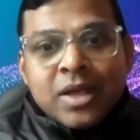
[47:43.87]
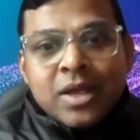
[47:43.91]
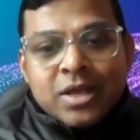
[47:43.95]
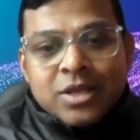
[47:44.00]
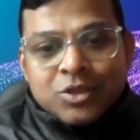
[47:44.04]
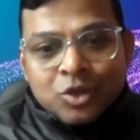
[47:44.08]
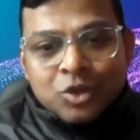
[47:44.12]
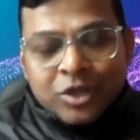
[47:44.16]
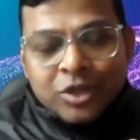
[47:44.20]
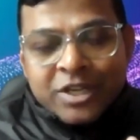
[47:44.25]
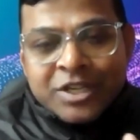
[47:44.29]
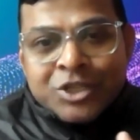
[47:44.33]

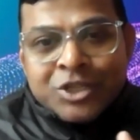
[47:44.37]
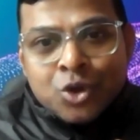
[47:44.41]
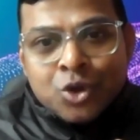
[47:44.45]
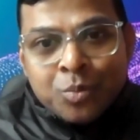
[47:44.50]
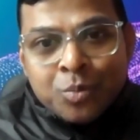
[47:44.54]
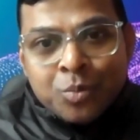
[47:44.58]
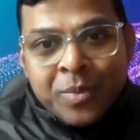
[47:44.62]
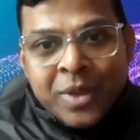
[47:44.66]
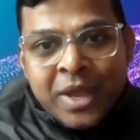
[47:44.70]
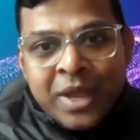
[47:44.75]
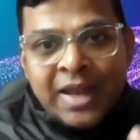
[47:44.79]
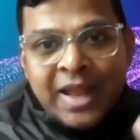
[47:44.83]
So this should
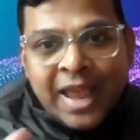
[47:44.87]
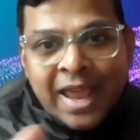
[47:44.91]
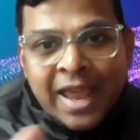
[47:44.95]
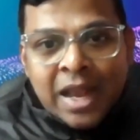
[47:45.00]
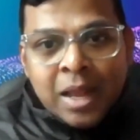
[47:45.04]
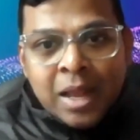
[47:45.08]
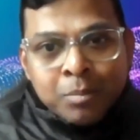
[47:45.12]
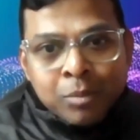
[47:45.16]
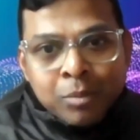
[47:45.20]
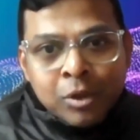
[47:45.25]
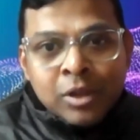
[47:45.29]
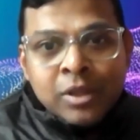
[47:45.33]
be an
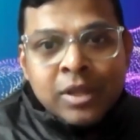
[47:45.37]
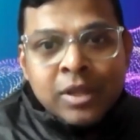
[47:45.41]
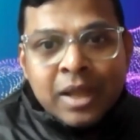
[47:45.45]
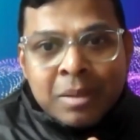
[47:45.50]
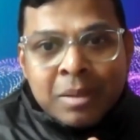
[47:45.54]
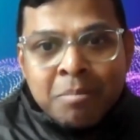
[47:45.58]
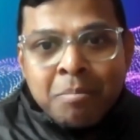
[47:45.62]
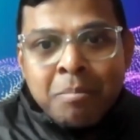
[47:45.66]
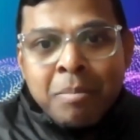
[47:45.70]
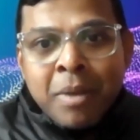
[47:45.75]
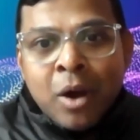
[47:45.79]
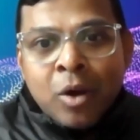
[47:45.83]
enabled,
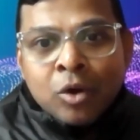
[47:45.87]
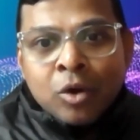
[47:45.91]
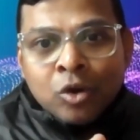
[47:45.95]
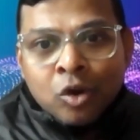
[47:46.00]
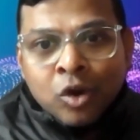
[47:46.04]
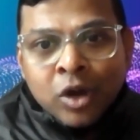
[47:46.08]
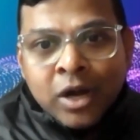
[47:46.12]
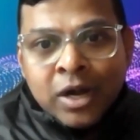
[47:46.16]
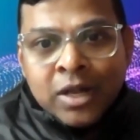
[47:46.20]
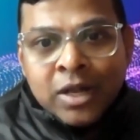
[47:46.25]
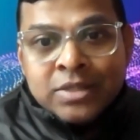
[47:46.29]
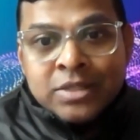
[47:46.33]
empowered
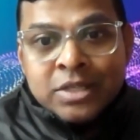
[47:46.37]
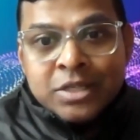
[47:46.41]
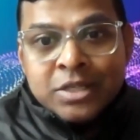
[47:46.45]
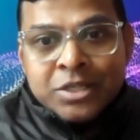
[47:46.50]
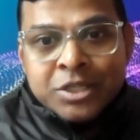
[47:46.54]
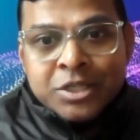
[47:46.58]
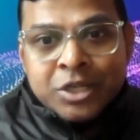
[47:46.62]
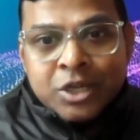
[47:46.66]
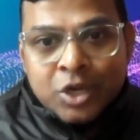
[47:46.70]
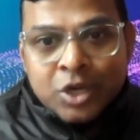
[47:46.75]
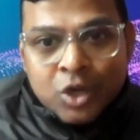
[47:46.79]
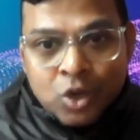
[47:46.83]

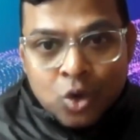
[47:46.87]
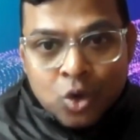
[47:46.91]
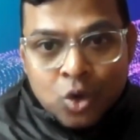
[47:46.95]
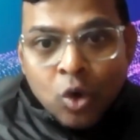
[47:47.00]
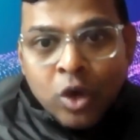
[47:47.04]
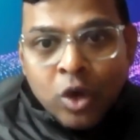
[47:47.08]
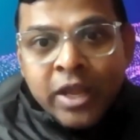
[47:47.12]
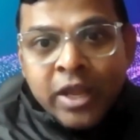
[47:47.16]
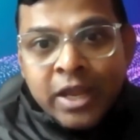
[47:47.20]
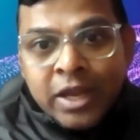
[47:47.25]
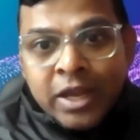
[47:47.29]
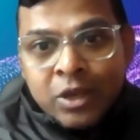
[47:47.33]
organization
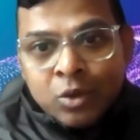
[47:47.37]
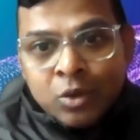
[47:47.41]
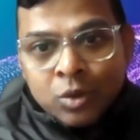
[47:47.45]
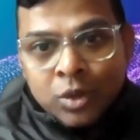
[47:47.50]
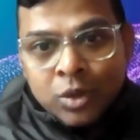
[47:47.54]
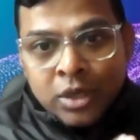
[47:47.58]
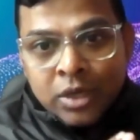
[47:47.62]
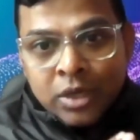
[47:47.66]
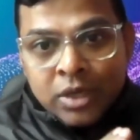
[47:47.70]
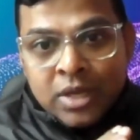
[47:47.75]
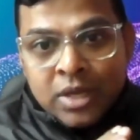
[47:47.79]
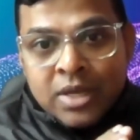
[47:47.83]
rolling into
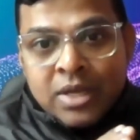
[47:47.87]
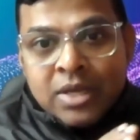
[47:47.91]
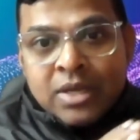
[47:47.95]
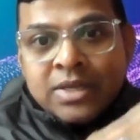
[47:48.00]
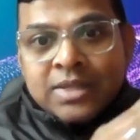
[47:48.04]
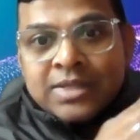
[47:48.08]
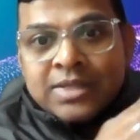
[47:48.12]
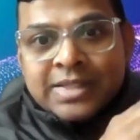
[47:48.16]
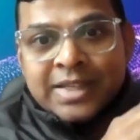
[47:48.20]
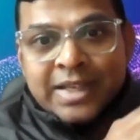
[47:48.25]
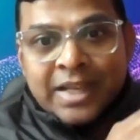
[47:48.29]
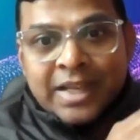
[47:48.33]
the
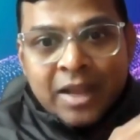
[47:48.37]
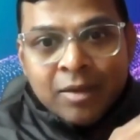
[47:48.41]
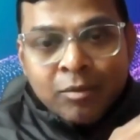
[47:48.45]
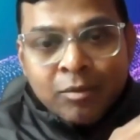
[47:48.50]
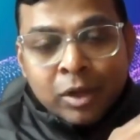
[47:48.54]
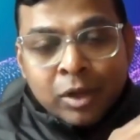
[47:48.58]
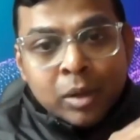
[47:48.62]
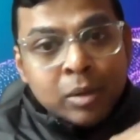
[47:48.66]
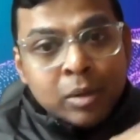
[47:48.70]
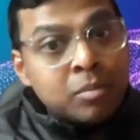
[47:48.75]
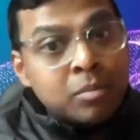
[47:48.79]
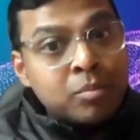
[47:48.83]

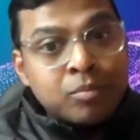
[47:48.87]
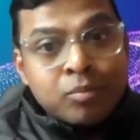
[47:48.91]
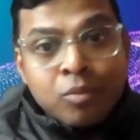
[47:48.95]
C-level,